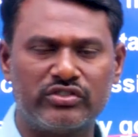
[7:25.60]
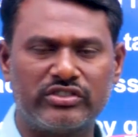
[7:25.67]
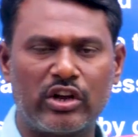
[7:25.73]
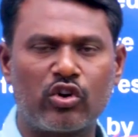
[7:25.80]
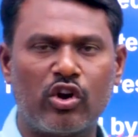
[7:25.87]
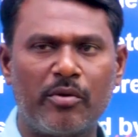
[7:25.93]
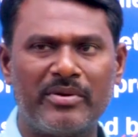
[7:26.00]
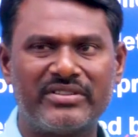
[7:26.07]
which are
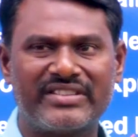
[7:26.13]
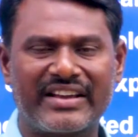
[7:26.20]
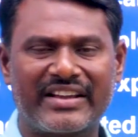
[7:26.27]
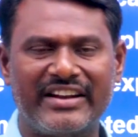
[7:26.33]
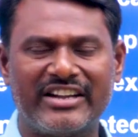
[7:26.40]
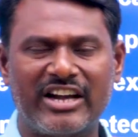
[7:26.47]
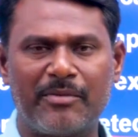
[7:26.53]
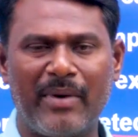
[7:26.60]
going to be
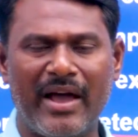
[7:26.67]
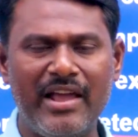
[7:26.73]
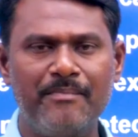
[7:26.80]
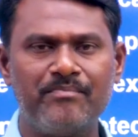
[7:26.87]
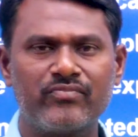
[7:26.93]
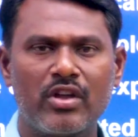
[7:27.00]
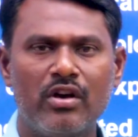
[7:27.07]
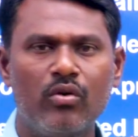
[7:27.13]
secreted by
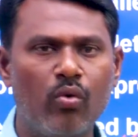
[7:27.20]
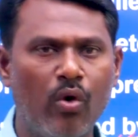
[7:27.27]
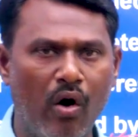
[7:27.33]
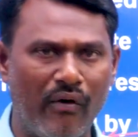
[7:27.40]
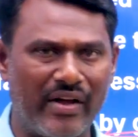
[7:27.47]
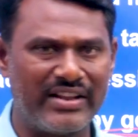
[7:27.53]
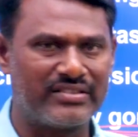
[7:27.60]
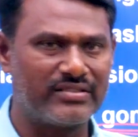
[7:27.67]

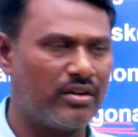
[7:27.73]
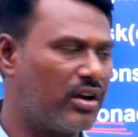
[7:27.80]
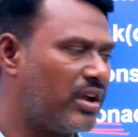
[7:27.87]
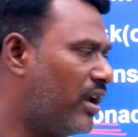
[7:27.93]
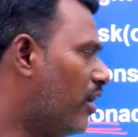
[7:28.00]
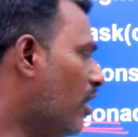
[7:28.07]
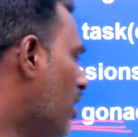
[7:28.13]
ovaries. Okay,